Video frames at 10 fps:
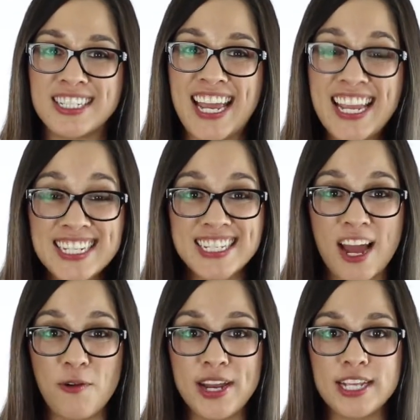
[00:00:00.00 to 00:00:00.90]
case
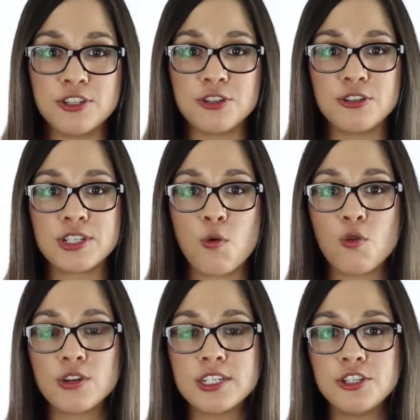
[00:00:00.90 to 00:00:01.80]
nowadays. There's
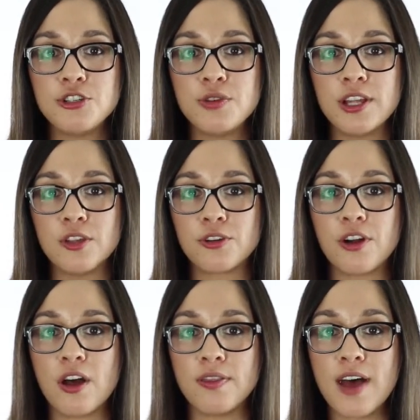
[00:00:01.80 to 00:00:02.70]
courses you can learn
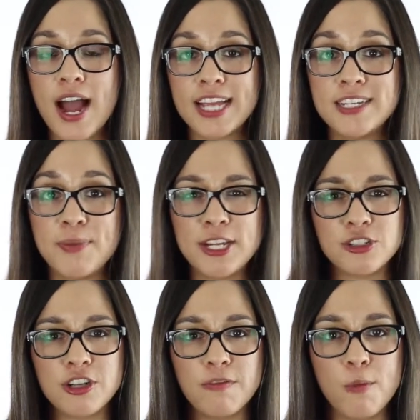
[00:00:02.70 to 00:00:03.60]
online to make
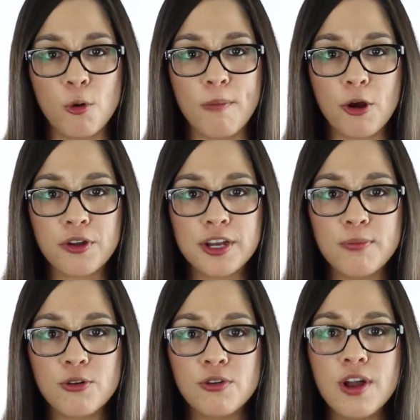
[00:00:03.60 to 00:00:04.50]
yourself more
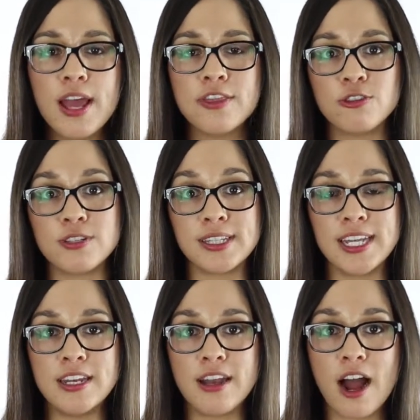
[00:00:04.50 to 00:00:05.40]
marketable. There's
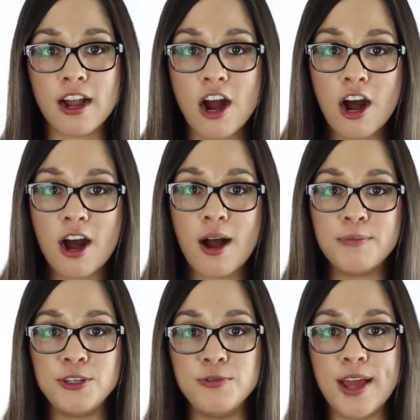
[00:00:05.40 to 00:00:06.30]

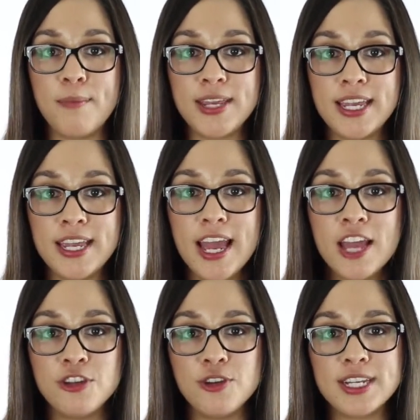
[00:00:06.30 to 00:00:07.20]
lynda.com, Udemy.
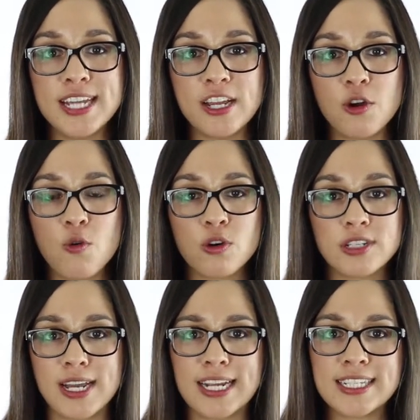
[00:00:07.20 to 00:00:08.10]
You can take a
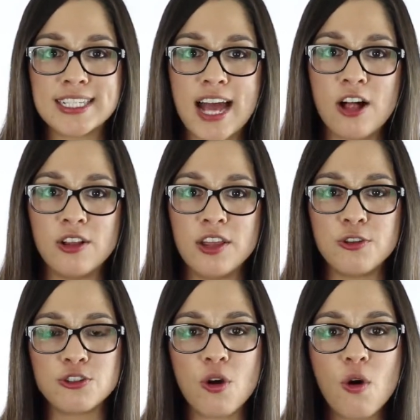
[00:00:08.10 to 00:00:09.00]
course on Excel, and
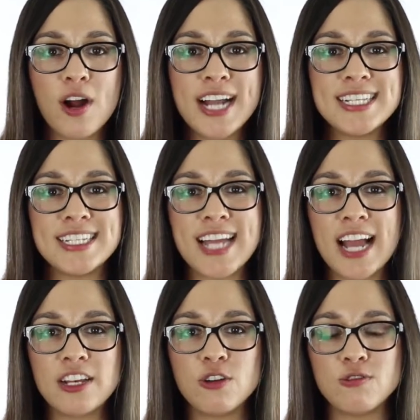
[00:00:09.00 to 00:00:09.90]
there's all kinds of
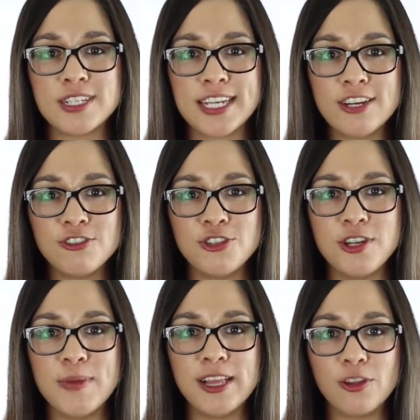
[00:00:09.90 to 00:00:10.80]
technical skills you
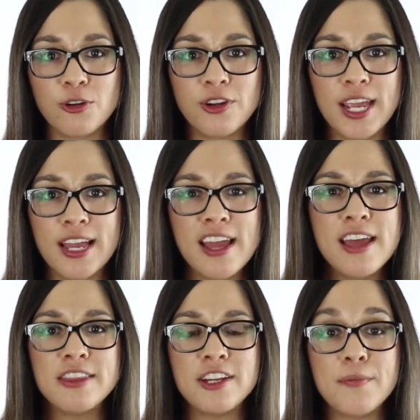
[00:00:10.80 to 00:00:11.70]
could be learning
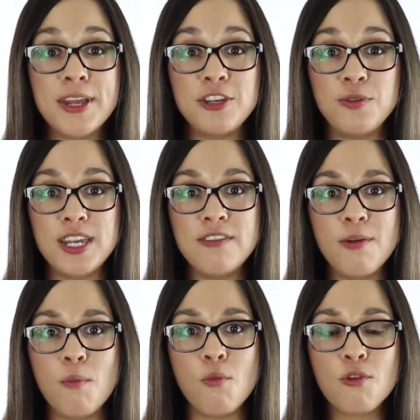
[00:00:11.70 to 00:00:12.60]
that can make you
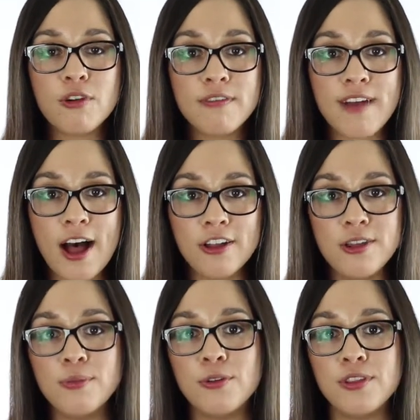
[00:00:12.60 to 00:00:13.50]
even more
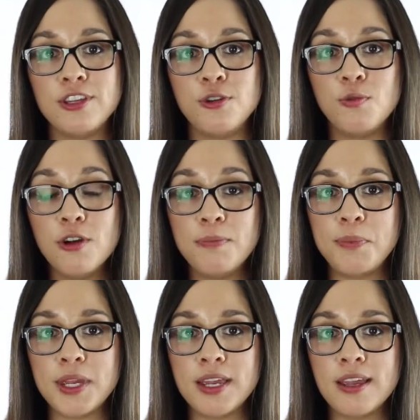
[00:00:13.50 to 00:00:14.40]
valuable than you would
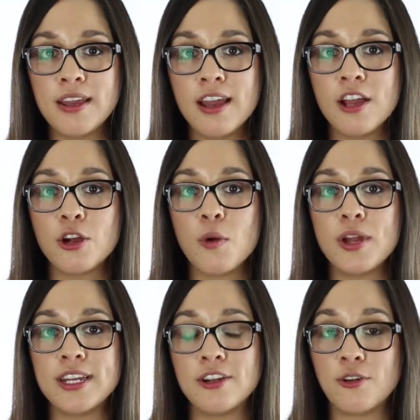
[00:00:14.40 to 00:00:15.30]
be
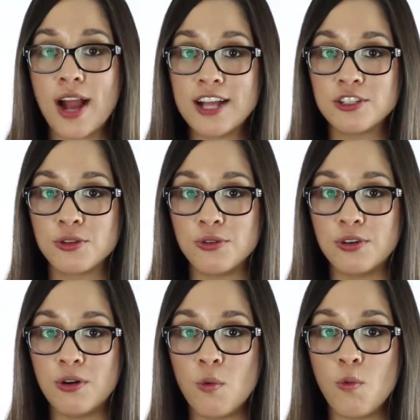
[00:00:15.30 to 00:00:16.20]
going into grad
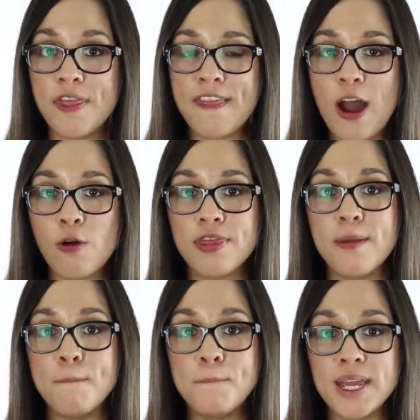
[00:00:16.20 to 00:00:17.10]
school without
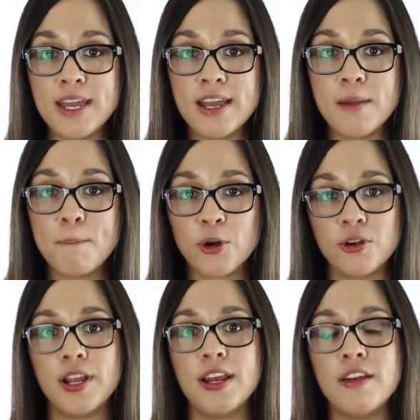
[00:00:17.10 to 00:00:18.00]
the big
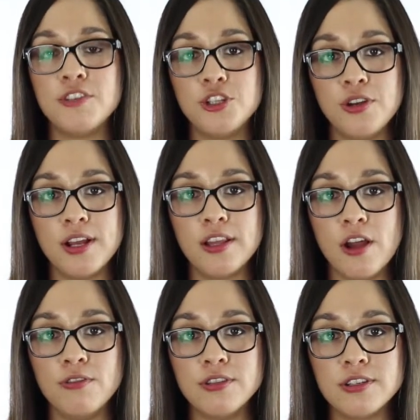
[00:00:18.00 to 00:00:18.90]
burden of student
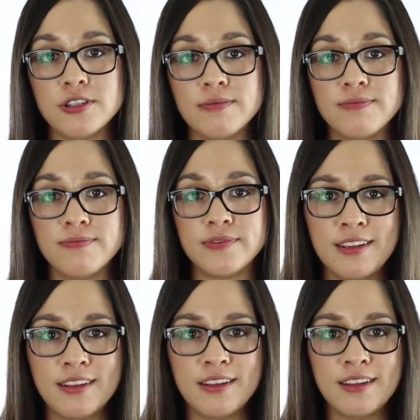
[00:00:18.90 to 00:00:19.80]
loans.
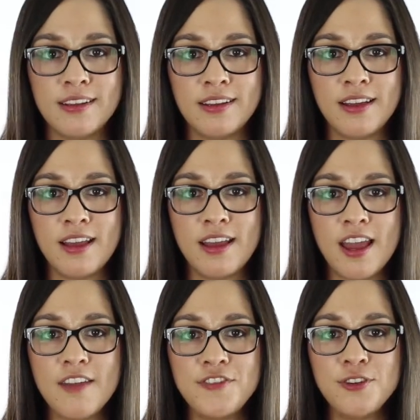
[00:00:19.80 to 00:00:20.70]

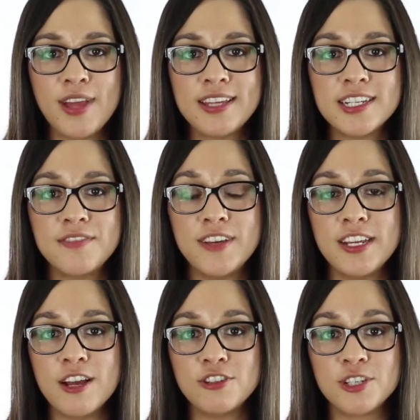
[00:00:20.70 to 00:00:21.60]
If you like this
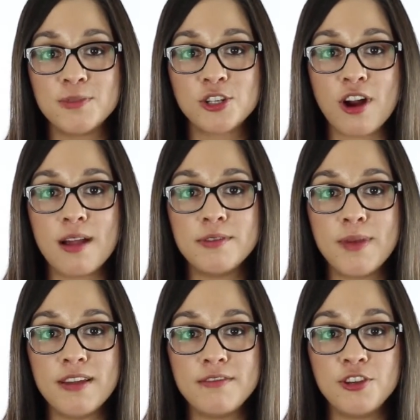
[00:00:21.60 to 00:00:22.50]
video, subscribe to
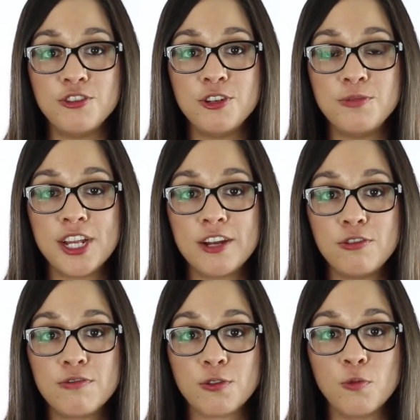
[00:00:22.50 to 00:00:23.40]
my YouTube
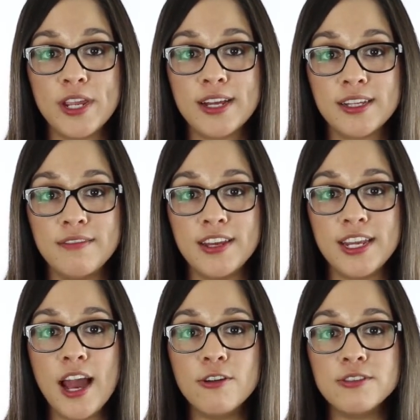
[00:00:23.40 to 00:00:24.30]
channel for weekly
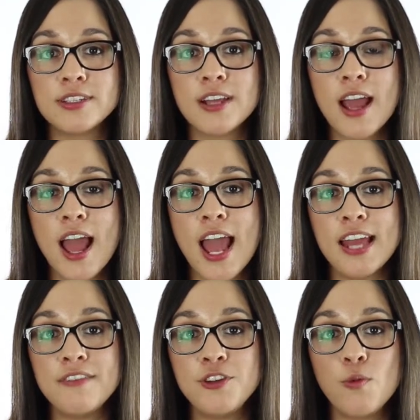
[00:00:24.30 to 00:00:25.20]
videos.
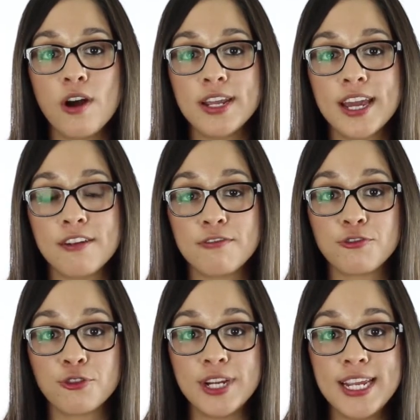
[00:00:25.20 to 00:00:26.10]
And if you want to get a
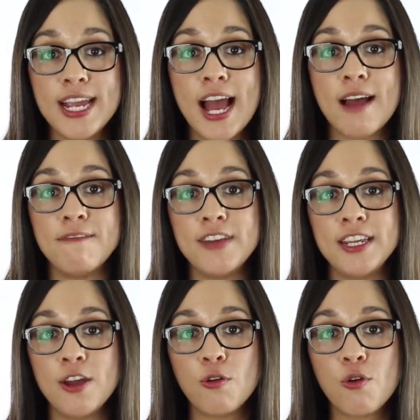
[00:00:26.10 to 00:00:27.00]
free
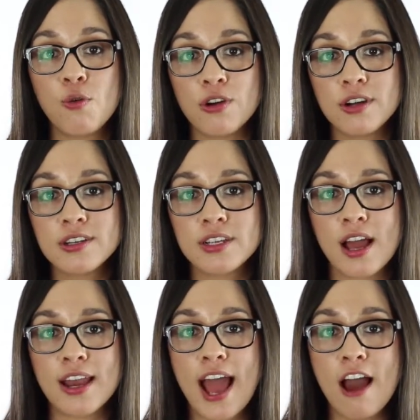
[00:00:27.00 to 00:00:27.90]
video course
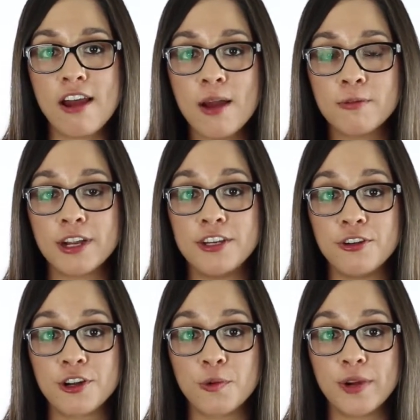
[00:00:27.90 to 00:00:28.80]
on how to upgrade
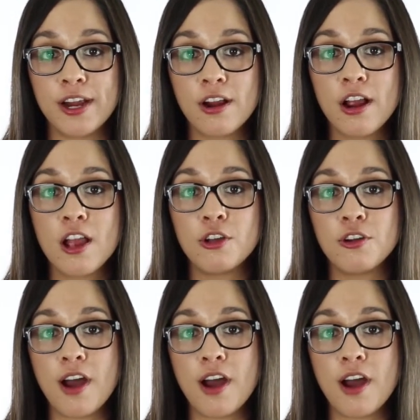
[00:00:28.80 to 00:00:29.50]
your career, go to